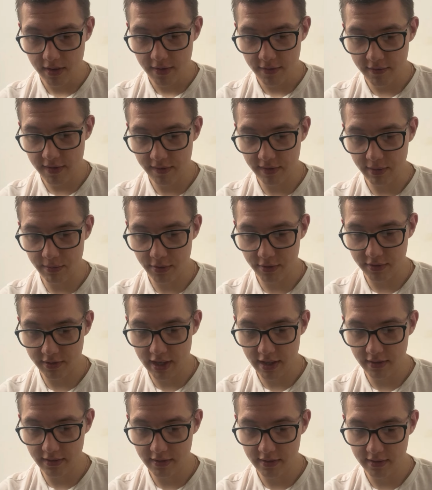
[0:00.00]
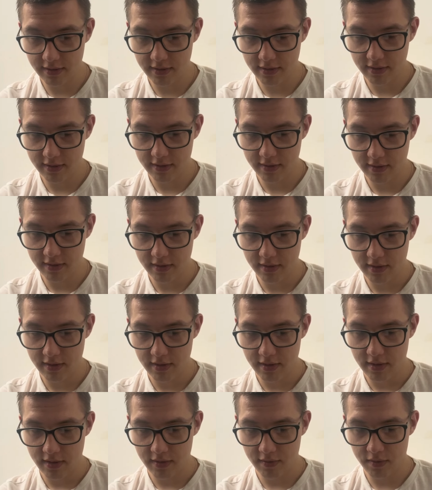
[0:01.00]
50%.
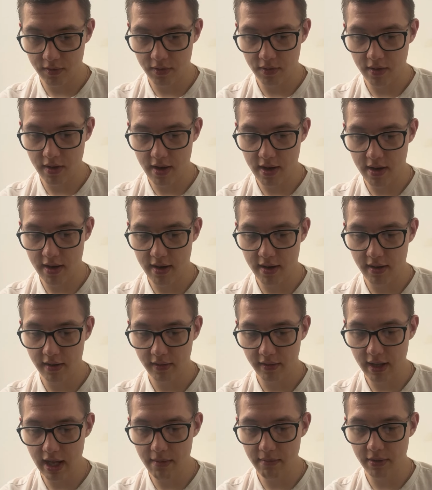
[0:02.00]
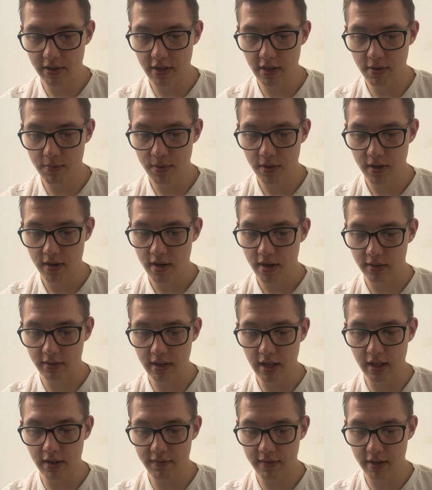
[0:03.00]
For GameCube
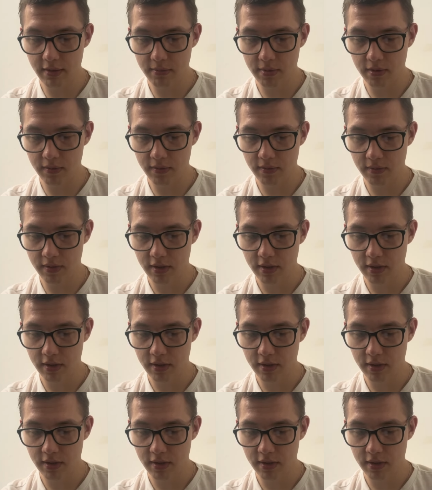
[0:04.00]
not available.